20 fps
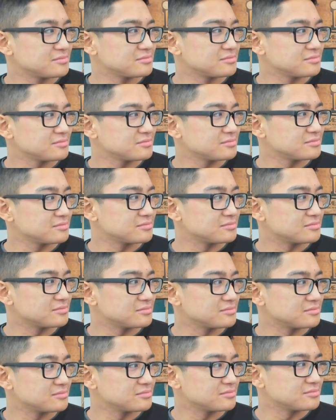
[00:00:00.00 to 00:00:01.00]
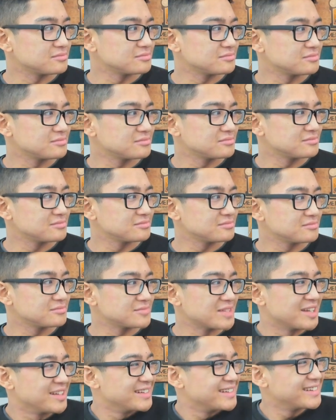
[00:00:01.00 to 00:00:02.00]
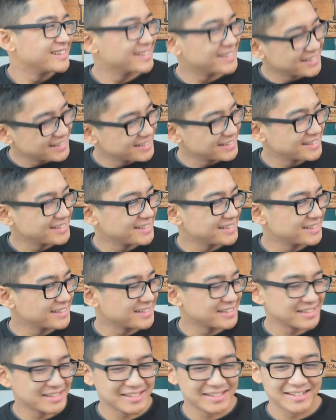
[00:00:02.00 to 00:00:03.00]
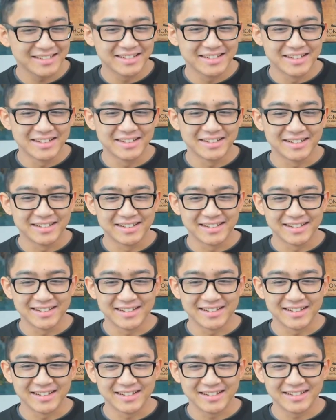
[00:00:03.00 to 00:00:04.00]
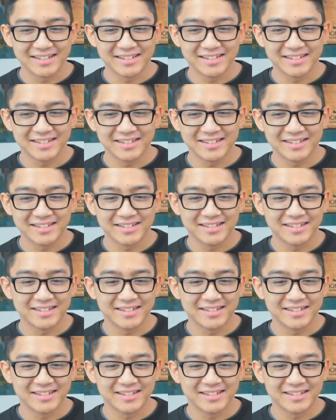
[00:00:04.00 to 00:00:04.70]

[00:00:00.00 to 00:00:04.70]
The person shown says nothing.